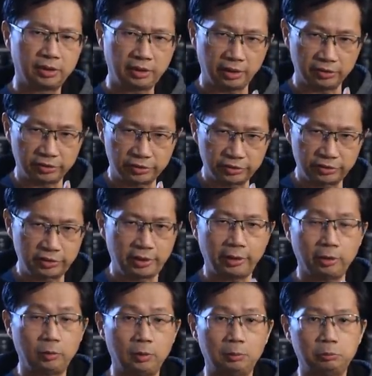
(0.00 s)
can
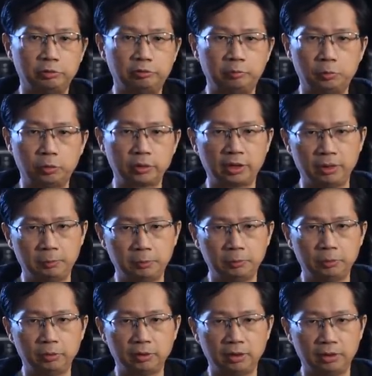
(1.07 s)
scale up with more capable